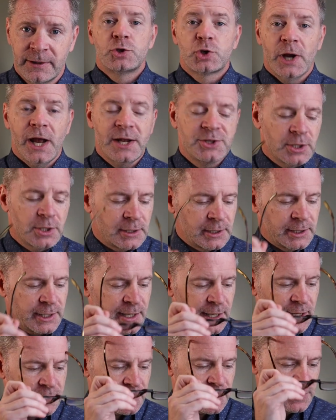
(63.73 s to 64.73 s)

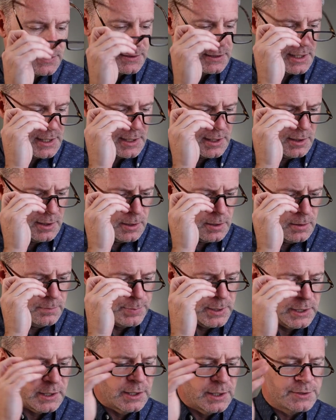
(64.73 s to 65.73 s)
Tragically, as I say here,
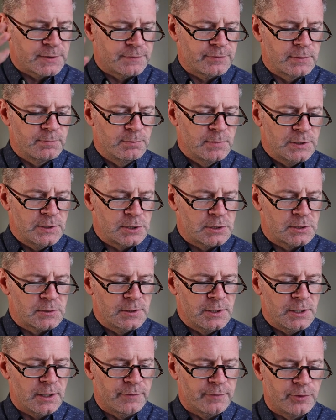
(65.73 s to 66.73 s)
because of the
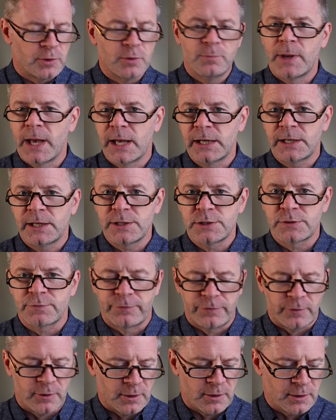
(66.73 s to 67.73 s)
mystery of humanity's
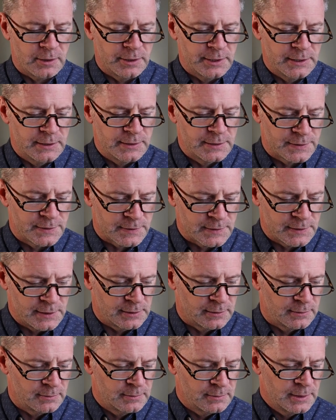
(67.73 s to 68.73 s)
fall into
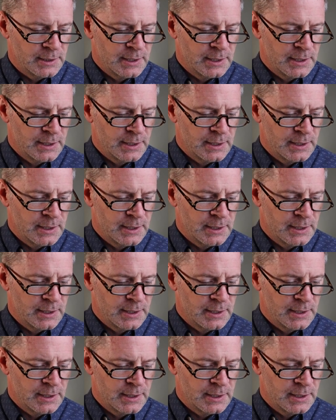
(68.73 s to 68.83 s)
sin,